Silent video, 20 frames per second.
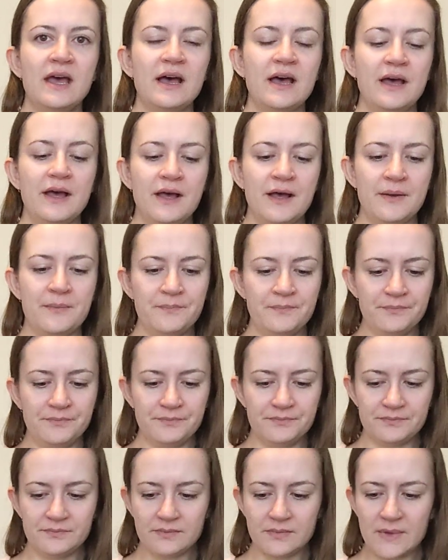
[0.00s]

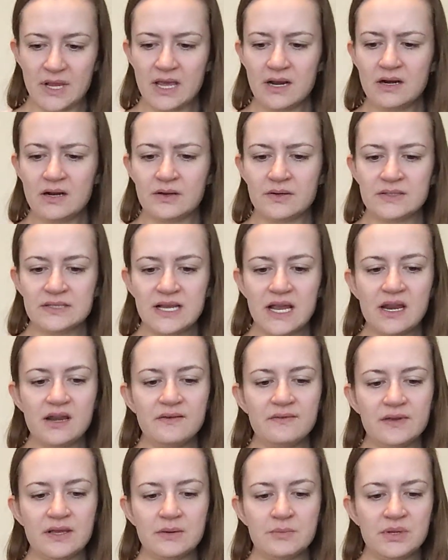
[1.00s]
I don't know, it's kind
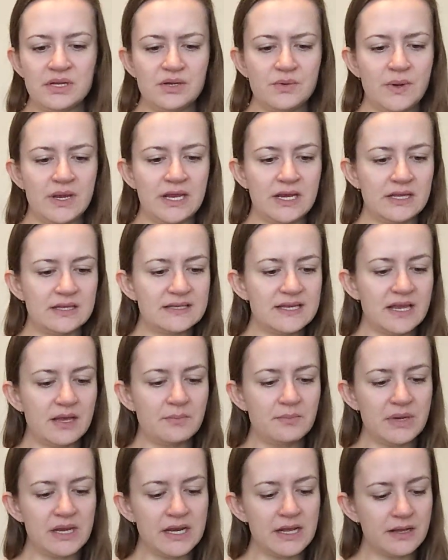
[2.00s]
of in between. It's like a
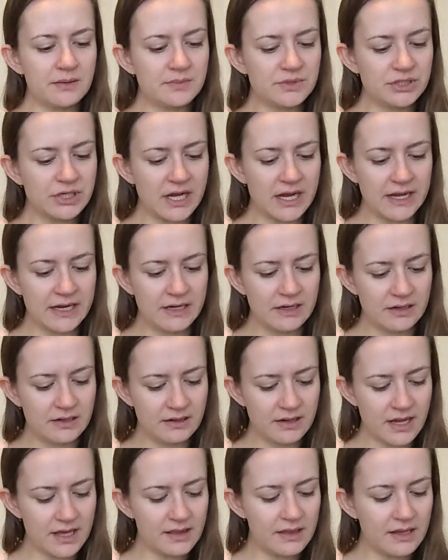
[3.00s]
medium shine.
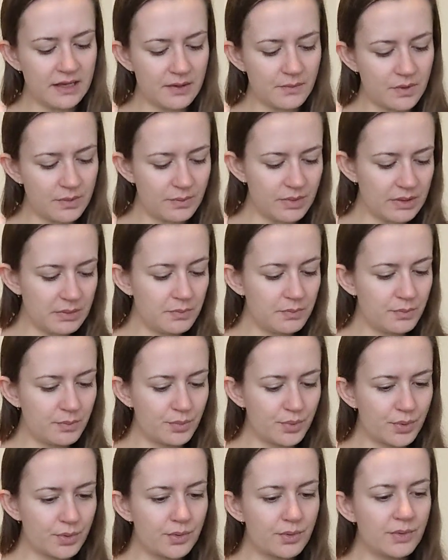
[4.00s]
I think it would be
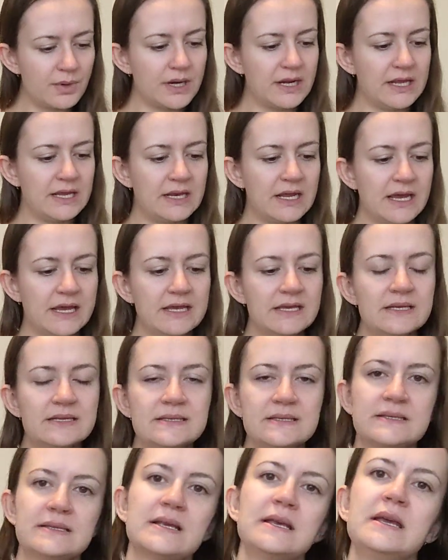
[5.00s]
pretty
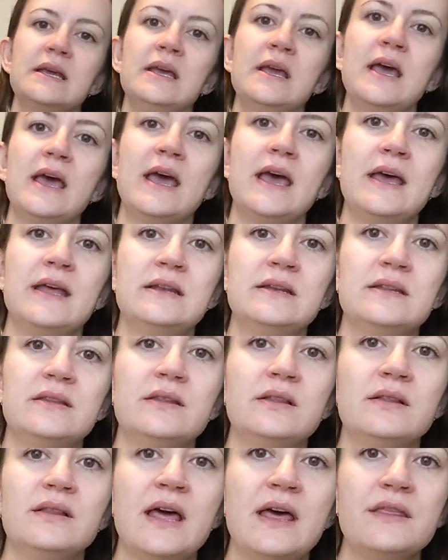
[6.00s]
nice. And
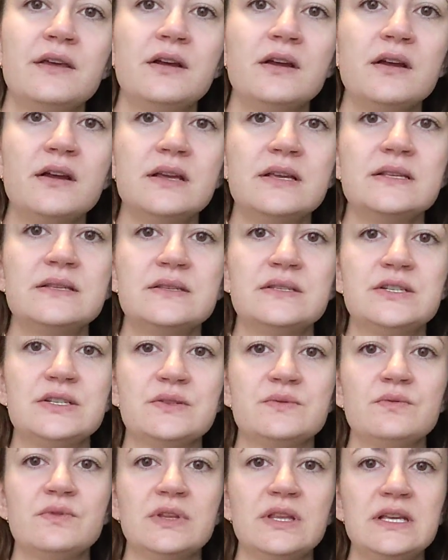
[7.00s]
the leather is
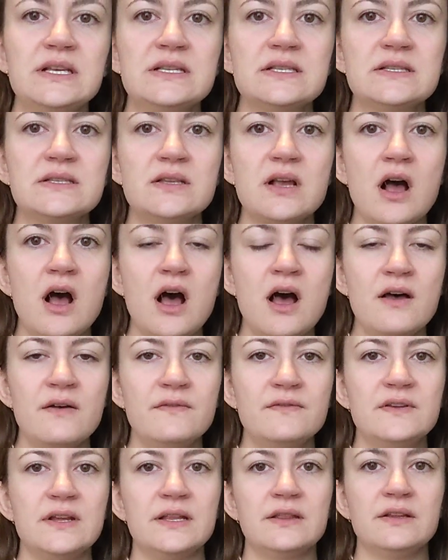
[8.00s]
just really
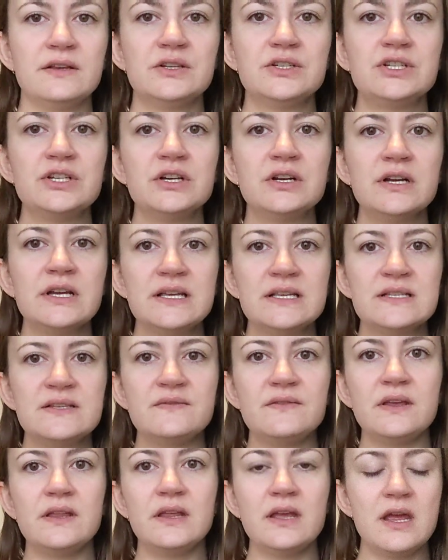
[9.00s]
soft and luxurious
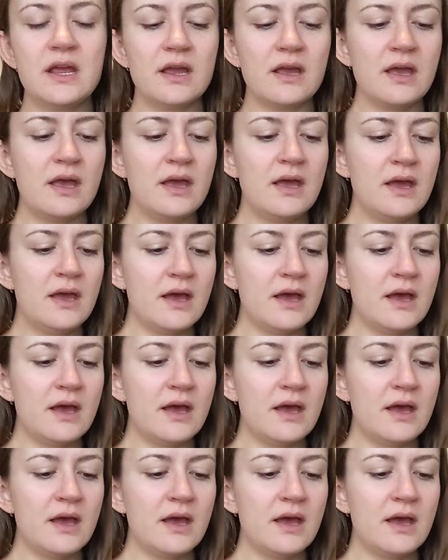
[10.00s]
feeling.